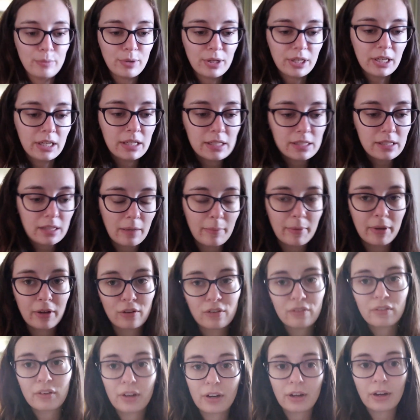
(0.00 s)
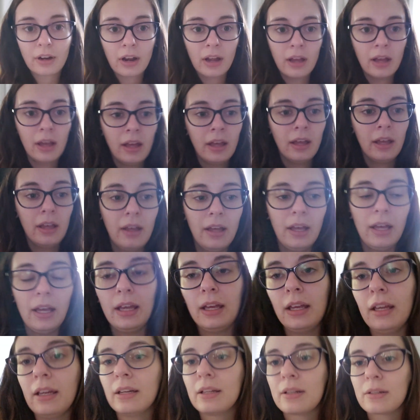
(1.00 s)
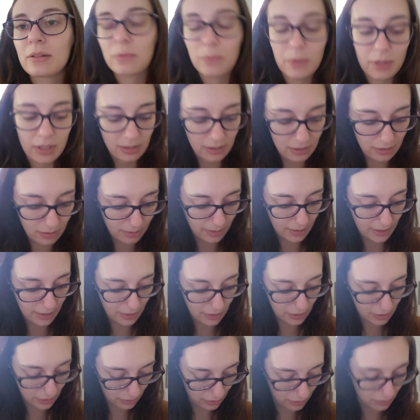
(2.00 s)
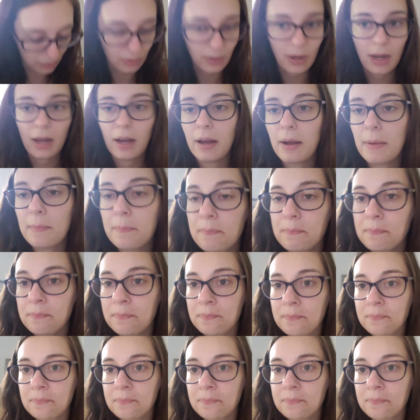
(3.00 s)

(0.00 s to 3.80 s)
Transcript: Brittany is coming over, and we are going to um,